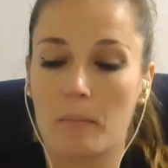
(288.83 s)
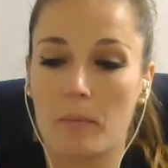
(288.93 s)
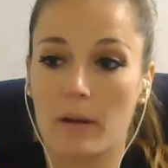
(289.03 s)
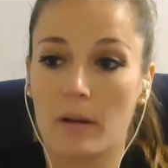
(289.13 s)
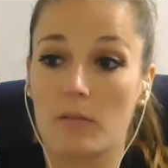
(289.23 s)

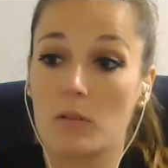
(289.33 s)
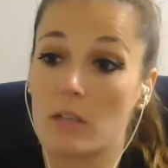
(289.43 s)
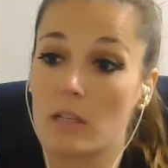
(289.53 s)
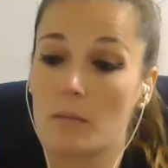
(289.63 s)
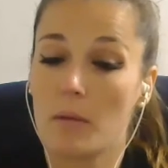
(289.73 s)
But if you
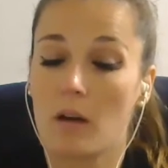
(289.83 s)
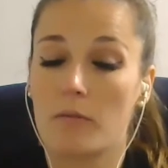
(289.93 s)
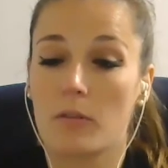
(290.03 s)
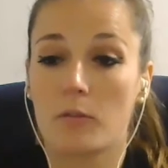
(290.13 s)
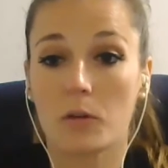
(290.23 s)
take them
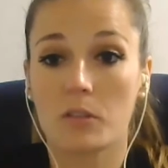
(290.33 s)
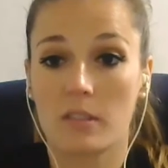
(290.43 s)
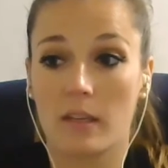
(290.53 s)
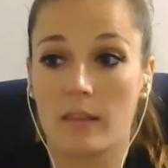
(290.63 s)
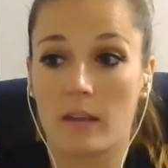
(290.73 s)
off, the first
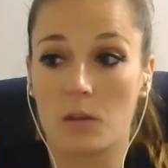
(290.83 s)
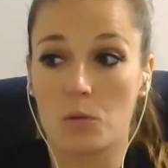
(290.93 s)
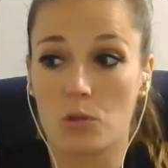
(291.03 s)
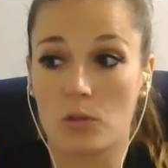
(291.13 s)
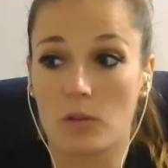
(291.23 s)
thing that
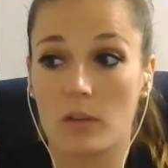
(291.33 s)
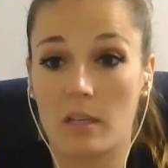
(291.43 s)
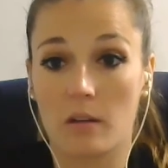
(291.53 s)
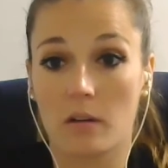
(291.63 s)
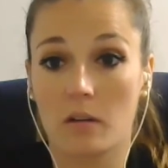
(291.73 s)
you should
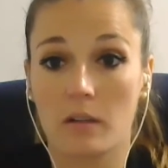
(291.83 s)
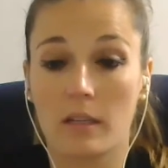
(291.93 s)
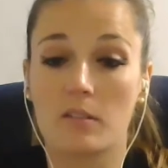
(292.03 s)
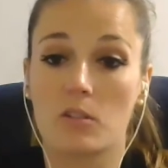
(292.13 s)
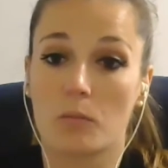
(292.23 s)
hear
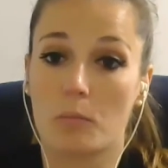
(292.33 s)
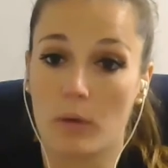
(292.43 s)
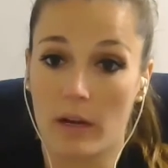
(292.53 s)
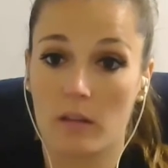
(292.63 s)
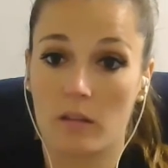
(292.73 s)
is your
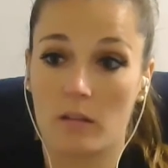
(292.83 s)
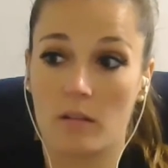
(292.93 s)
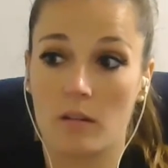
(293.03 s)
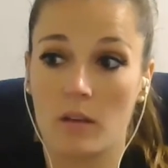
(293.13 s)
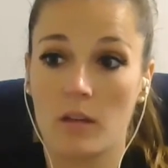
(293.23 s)
breath.
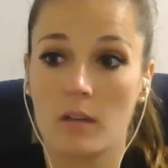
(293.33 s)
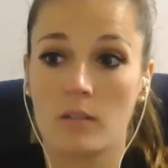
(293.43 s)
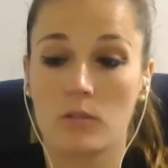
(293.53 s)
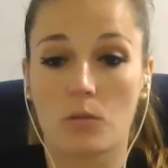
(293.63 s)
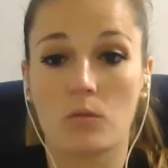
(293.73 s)

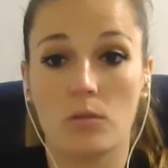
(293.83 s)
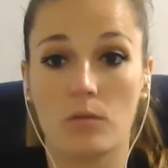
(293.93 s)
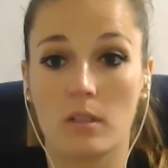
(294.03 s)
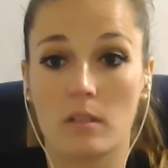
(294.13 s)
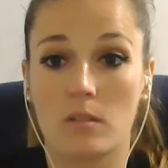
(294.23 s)
So
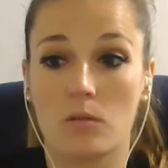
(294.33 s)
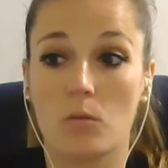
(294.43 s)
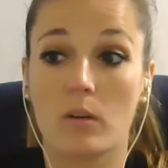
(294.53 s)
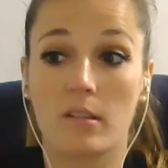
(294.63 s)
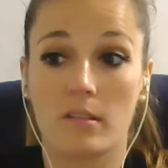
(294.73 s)
tuned into
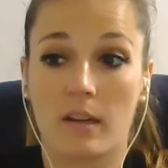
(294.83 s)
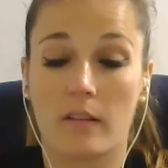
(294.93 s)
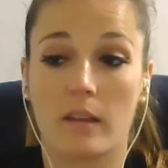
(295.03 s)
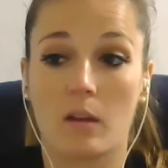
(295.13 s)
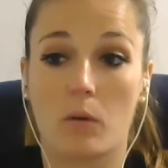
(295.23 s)
what does it
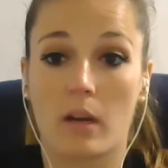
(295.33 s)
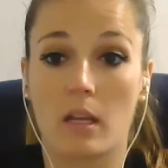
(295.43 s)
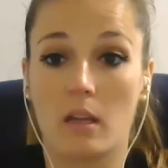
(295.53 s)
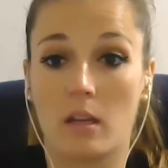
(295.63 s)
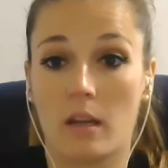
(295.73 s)
sound like when
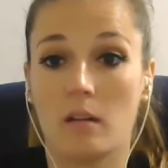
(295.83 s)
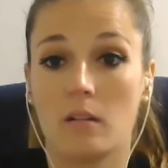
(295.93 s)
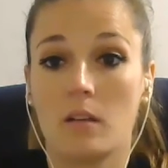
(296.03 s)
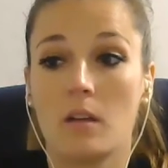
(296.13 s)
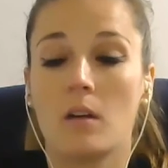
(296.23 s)
I
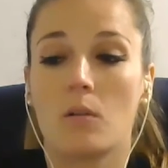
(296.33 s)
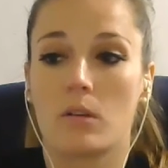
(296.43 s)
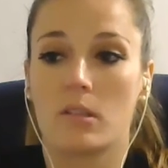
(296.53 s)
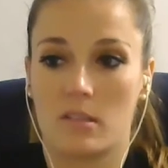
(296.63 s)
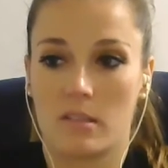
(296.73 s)
inhale?
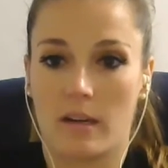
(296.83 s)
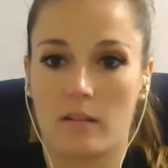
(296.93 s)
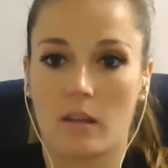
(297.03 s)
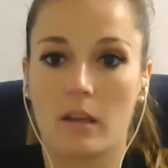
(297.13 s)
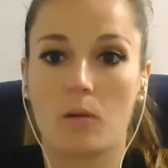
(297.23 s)
What does it
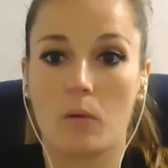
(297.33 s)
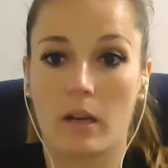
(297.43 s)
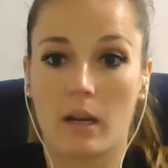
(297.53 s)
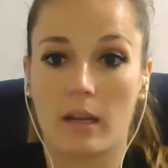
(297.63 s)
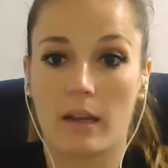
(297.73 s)
sound like
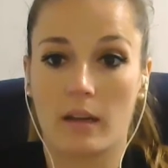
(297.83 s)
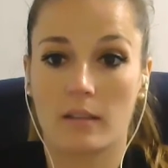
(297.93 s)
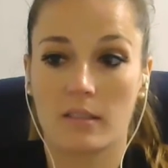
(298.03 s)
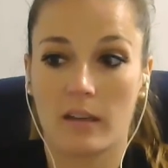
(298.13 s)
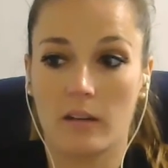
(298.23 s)
when I
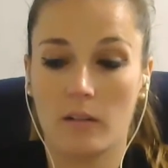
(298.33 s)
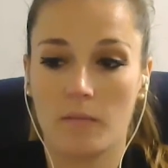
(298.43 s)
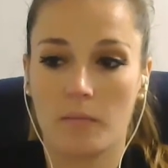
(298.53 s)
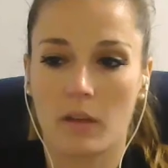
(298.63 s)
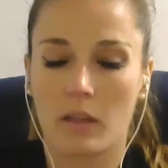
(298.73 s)

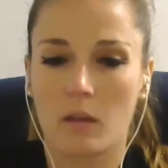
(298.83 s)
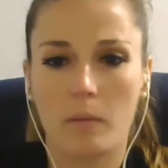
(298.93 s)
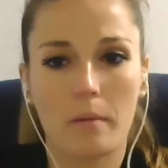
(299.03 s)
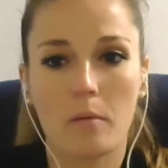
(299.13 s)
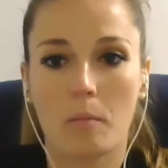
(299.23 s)
exhale? And then
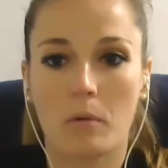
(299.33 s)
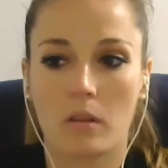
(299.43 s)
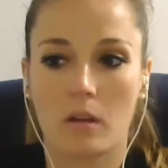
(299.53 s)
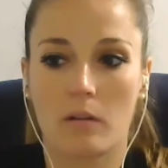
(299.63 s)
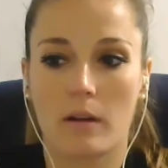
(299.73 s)
maybe one more
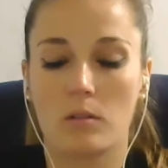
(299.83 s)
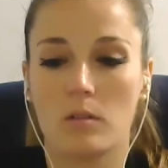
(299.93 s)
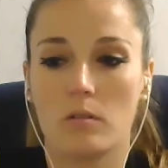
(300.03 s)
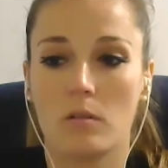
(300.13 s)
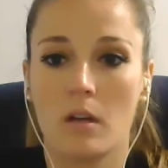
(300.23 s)
thing around
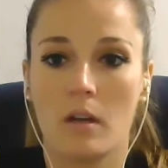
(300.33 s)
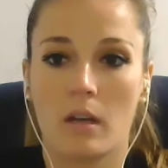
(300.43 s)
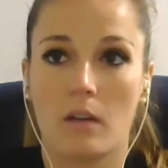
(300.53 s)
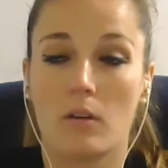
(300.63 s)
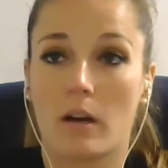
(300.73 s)
you.
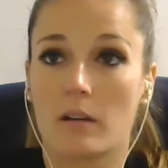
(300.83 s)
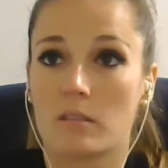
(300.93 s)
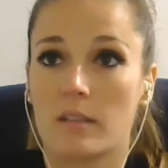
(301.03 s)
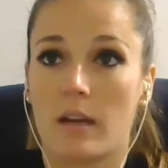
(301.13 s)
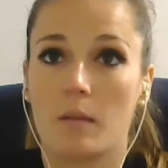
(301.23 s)
If you're
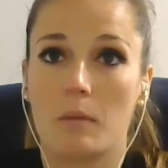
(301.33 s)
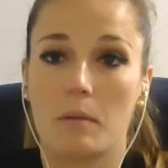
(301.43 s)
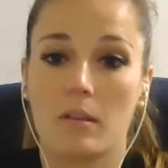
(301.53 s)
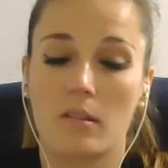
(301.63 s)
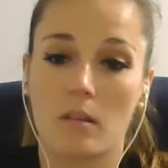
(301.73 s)
outside,
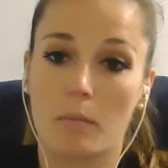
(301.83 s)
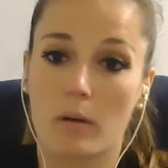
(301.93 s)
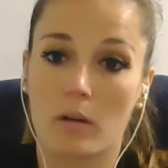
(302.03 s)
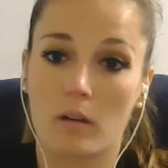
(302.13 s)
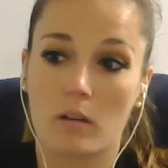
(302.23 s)
maybe it's the
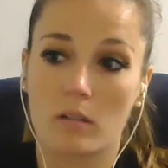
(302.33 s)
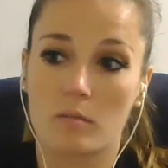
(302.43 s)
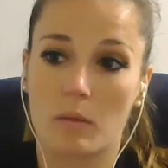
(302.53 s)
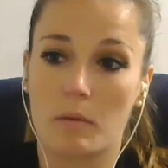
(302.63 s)
birds.